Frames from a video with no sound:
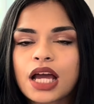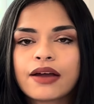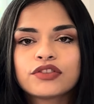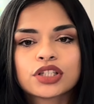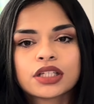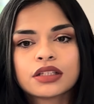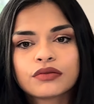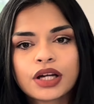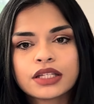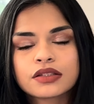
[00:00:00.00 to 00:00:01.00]
have chicken and
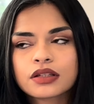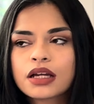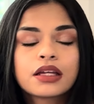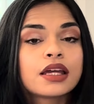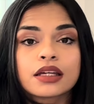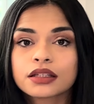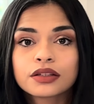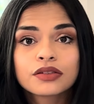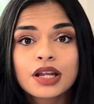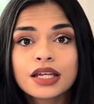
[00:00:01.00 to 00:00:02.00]
rice. Heck,
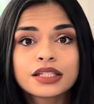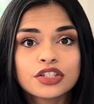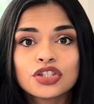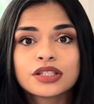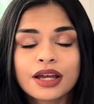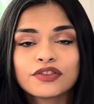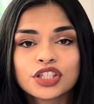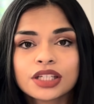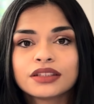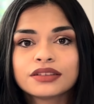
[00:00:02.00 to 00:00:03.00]
there are days I just have
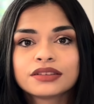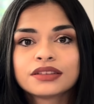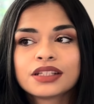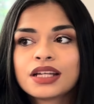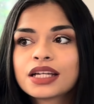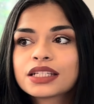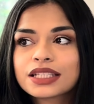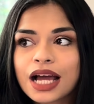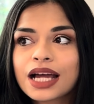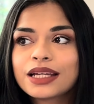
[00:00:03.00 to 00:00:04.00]
chicken because
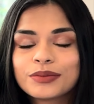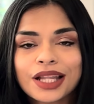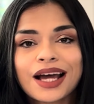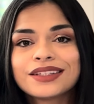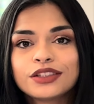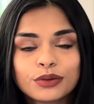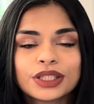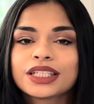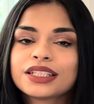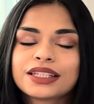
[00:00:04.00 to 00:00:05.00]
I am not
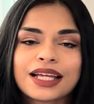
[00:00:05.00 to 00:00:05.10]
doing it.